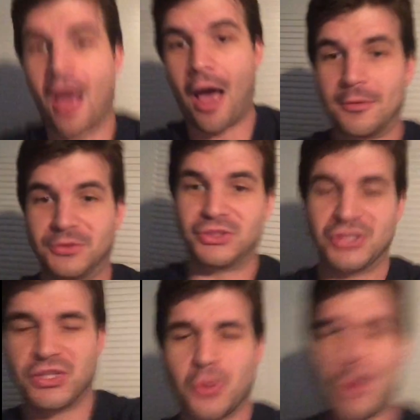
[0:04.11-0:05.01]
I was
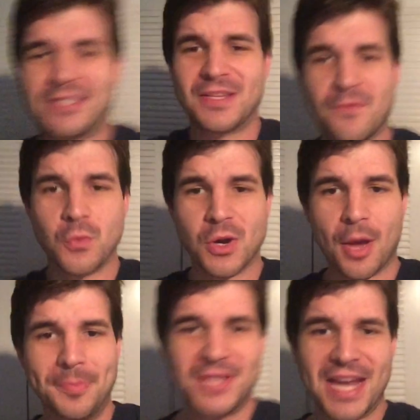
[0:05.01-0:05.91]
just going to give you an
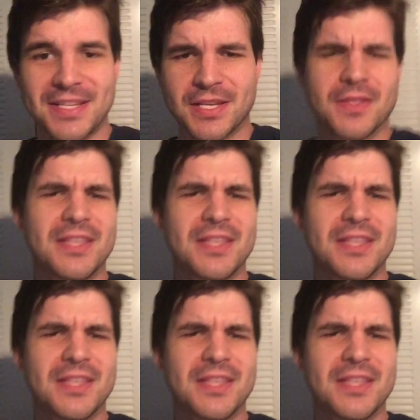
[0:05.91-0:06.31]
update.